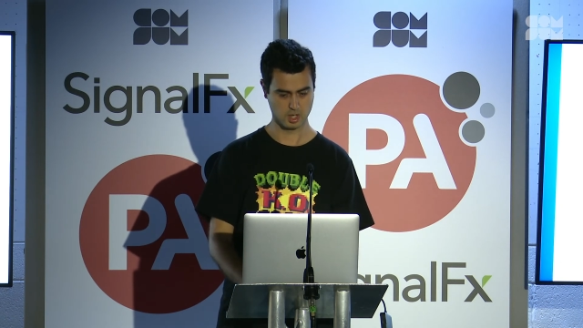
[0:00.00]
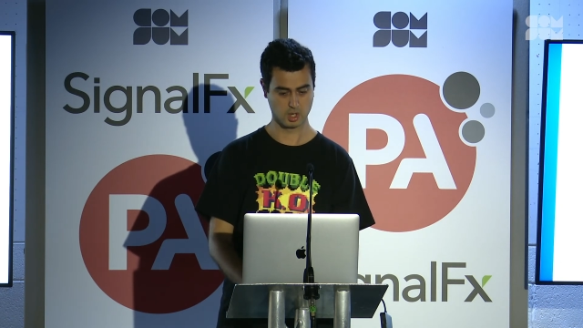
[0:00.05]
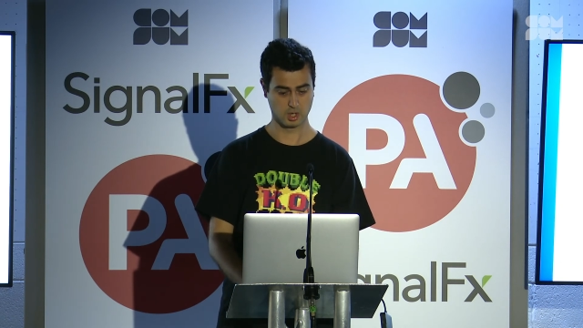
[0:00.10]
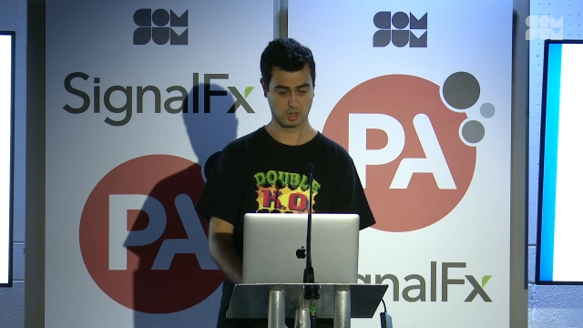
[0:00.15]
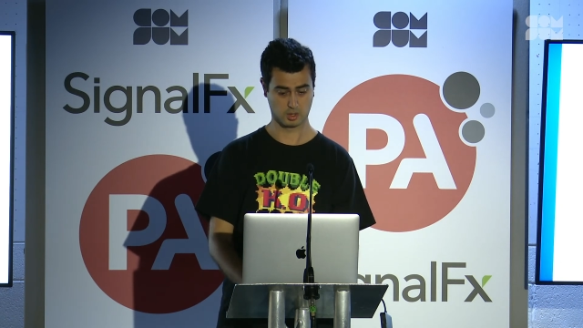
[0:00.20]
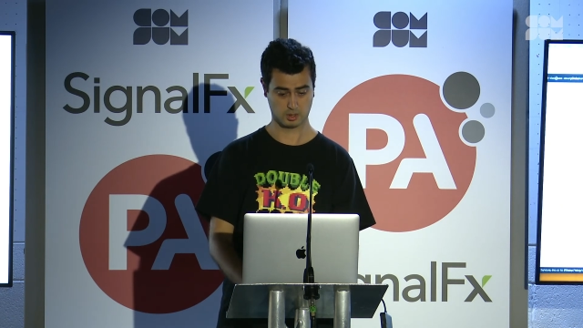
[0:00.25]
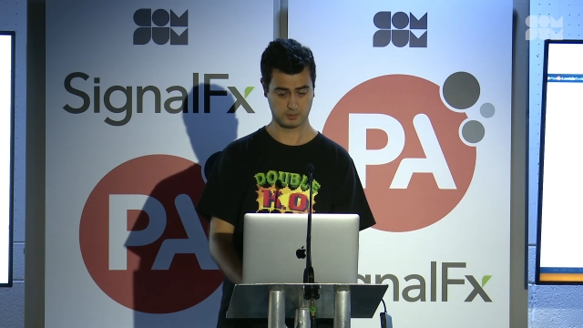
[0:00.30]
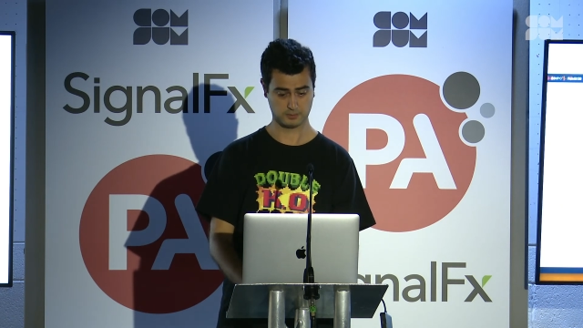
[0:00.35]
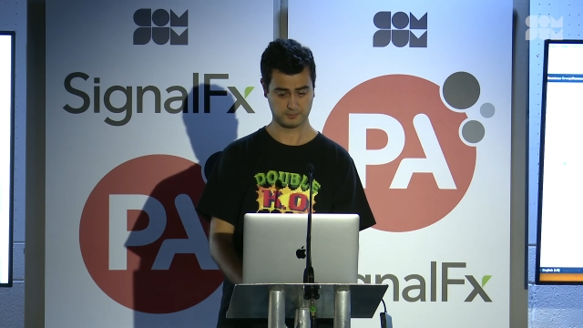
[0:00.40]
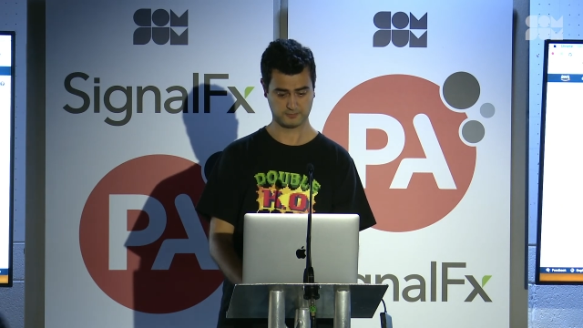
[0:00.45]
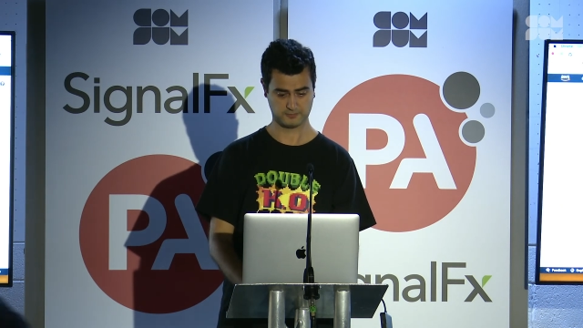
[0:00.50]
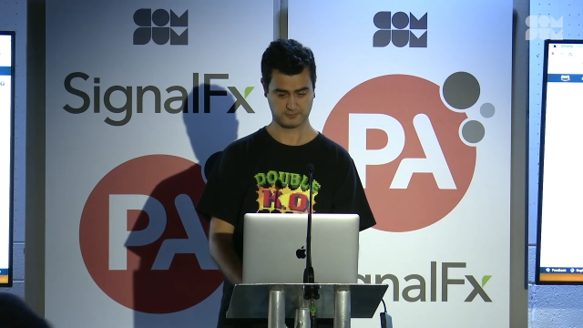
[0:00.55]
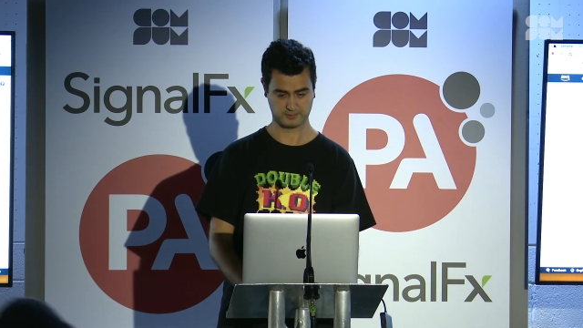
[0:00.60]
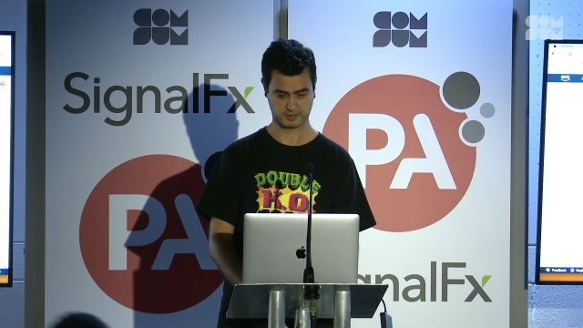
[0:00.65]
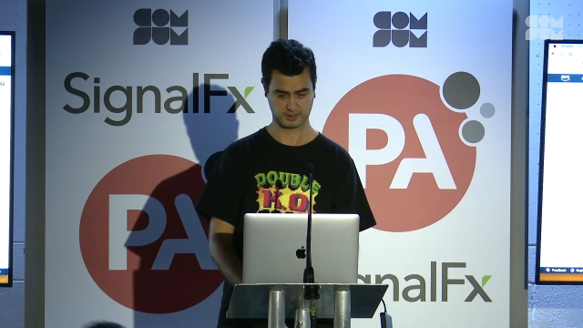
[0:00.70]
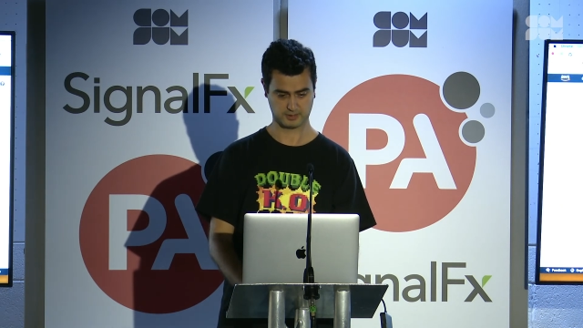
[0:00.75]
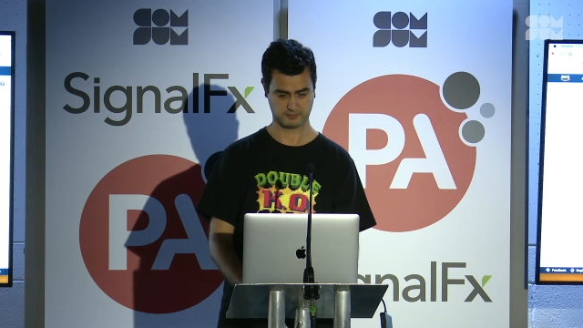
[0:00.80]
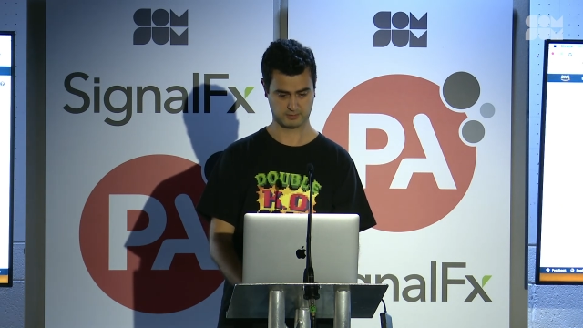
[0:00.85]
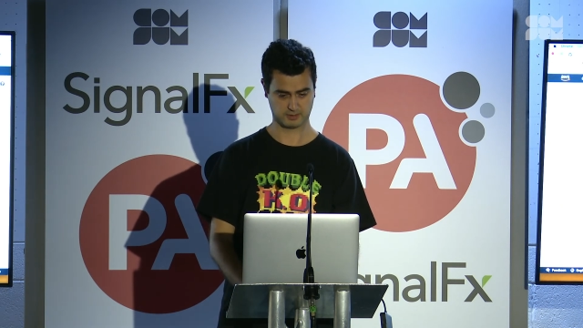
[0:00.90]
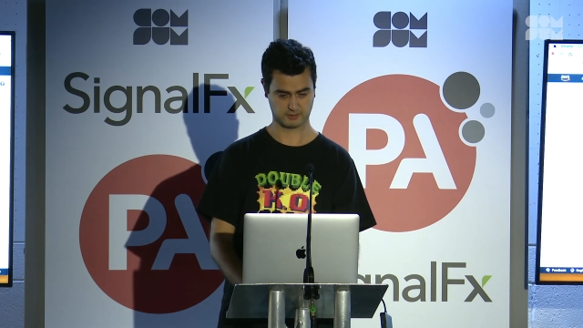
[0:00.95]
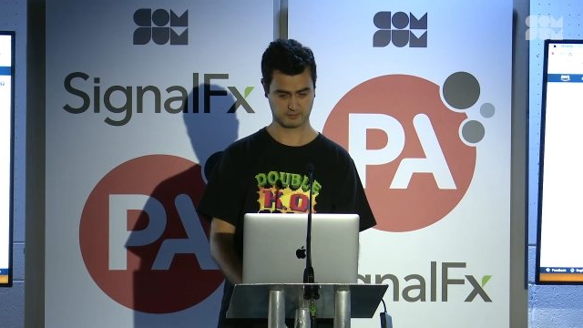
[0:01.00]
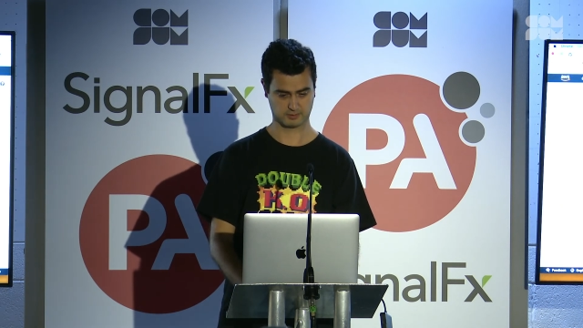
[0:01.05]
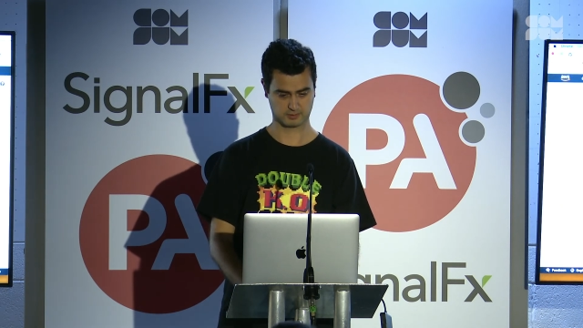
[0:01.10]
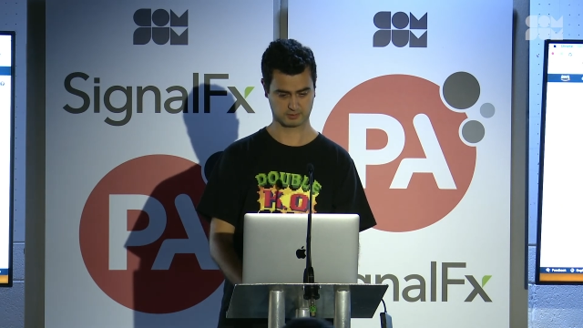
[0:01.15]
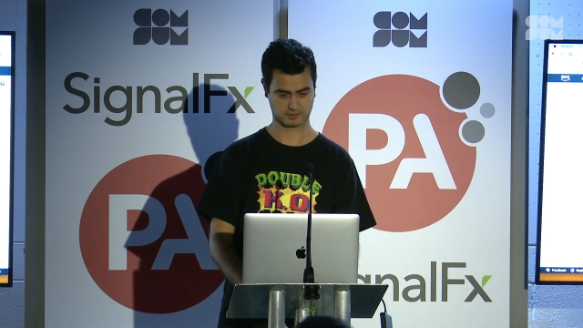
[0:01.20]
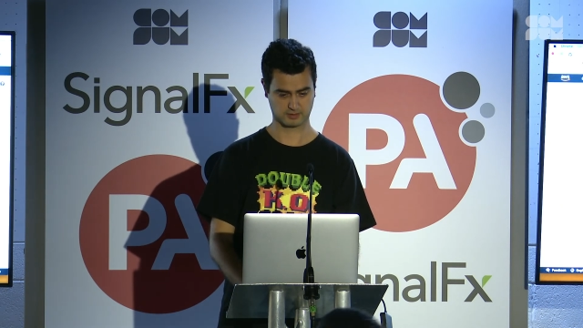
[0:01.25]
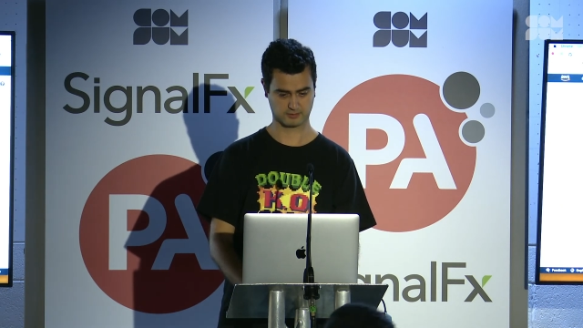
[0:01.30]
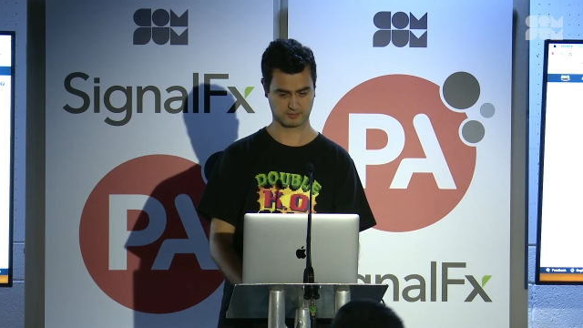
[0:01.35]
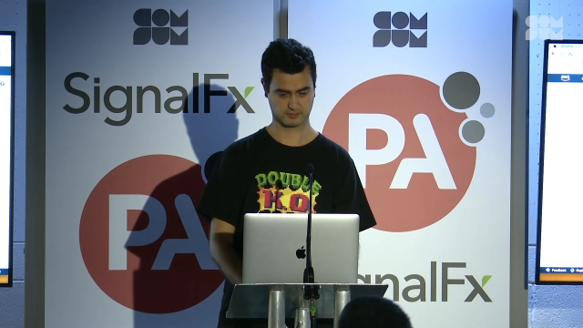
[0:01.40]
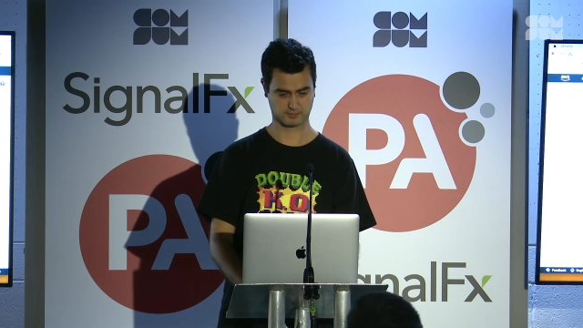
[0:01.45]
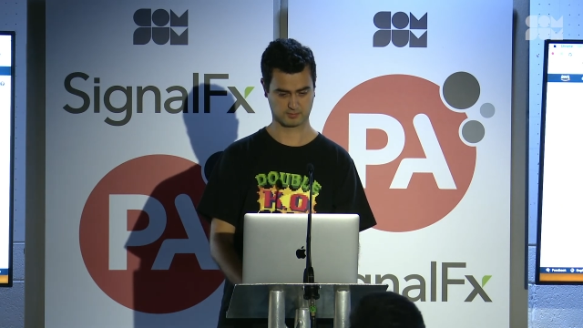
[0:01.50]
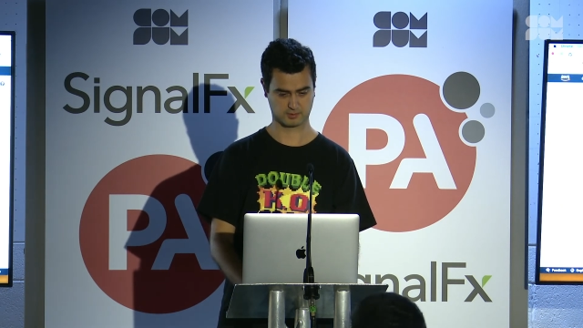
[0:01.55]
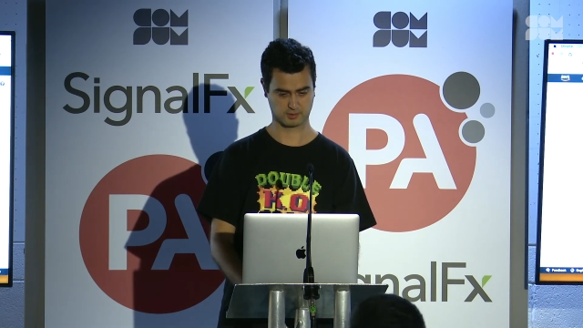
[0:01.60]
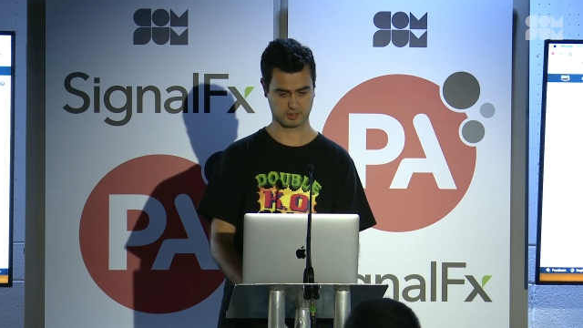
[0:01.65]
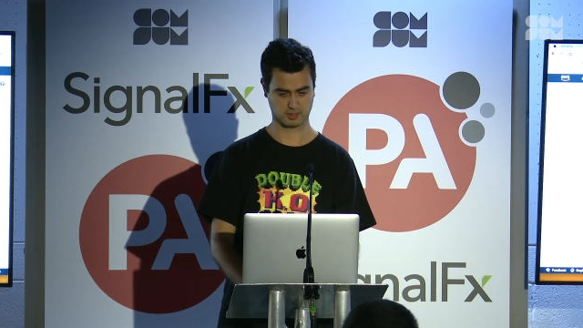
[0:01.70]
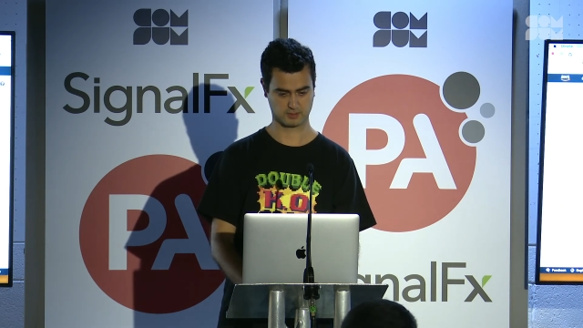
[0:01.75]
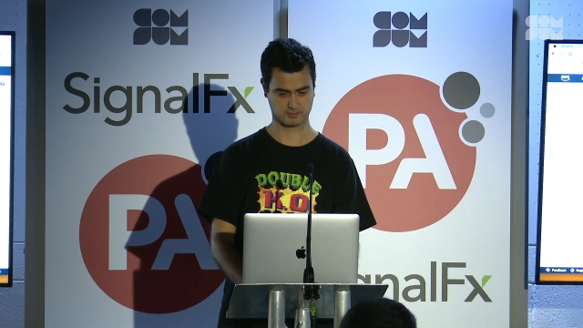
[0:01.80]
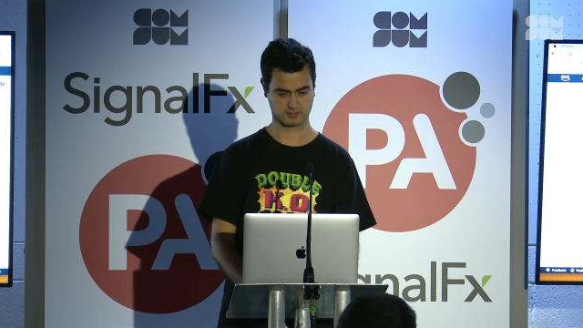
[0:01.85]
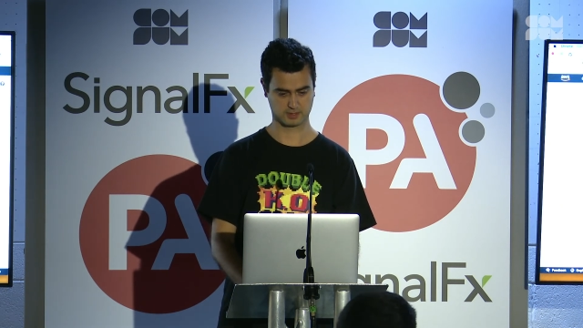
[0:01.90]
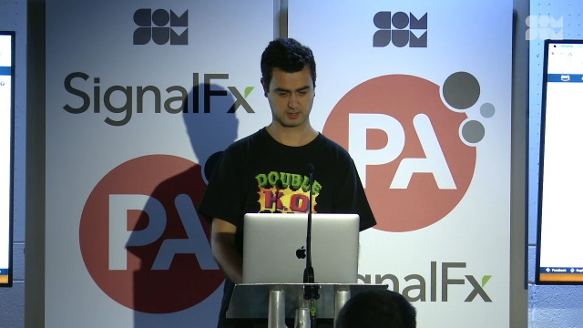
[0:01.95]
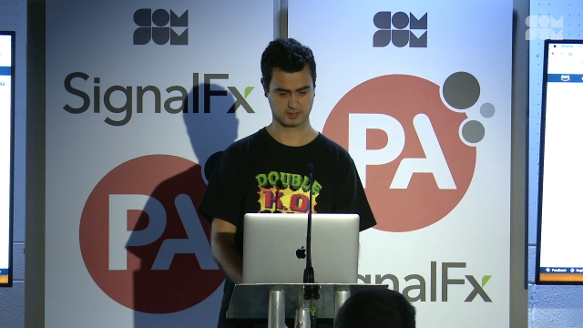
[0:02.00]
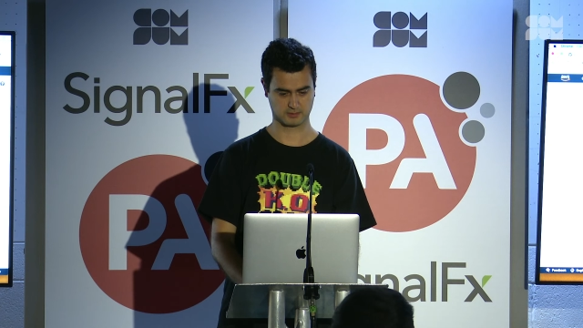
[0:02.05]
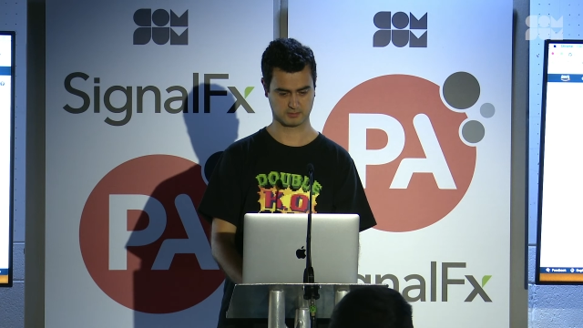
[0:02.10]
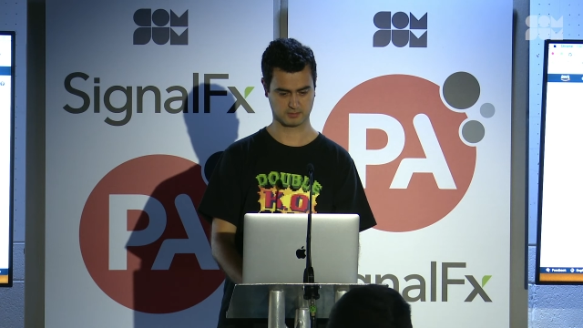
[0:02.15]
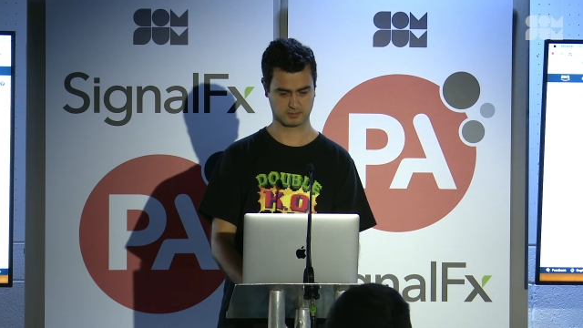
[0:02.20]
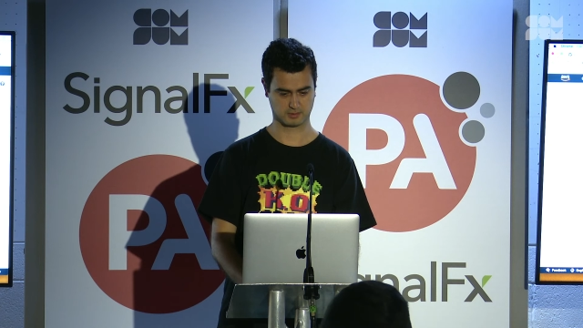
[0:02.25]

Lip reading: Hopefully, we won't have a problem